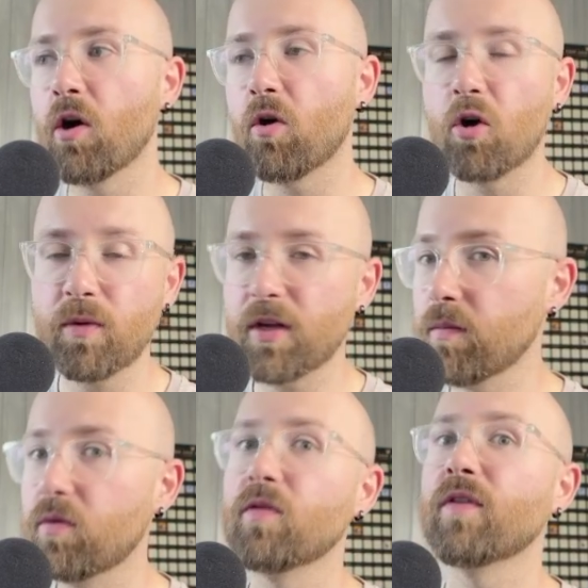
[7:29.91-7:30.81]
or we can
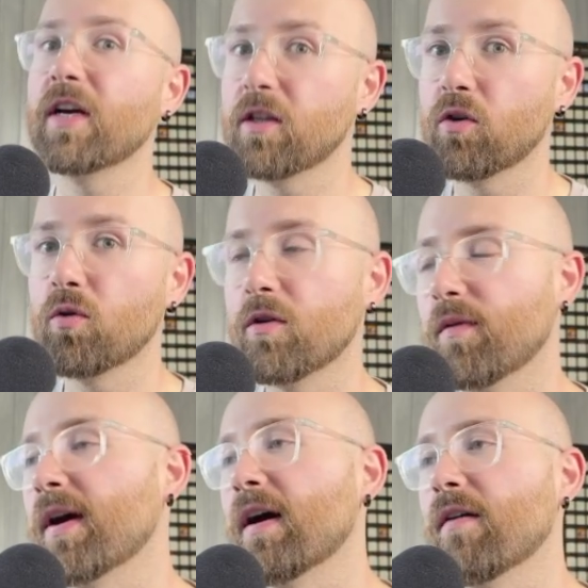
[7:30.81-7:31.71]
provide our own if
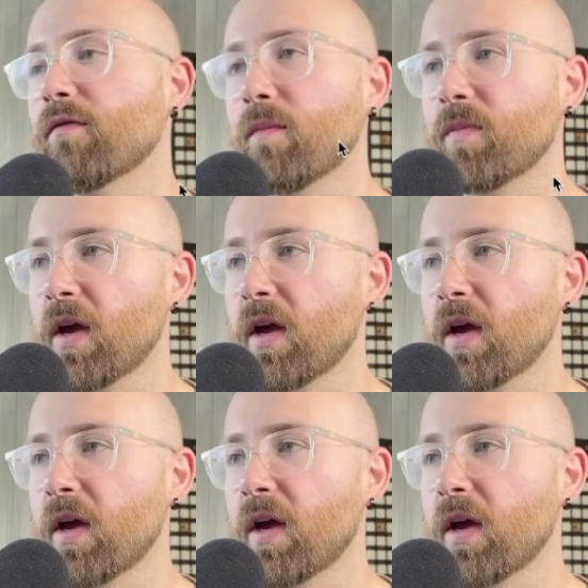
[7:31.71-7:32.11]
we have them.